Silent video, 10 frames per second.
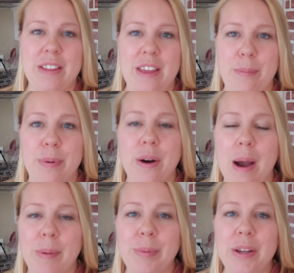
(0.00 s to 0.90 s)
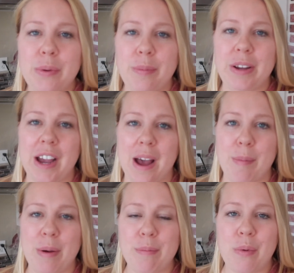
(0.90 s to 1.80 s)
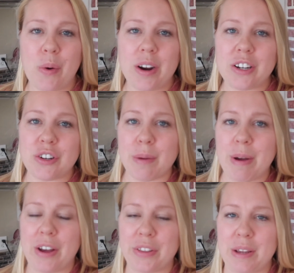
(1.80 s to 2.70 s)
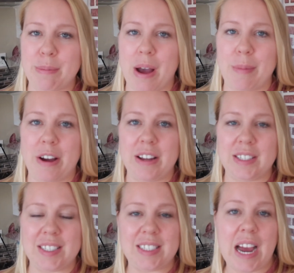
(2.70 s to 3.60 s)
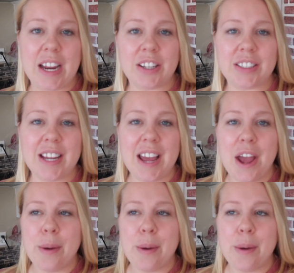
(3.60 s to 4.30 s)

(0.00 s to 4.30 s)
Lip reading: They probably will become more Trim Healthy Mama styled,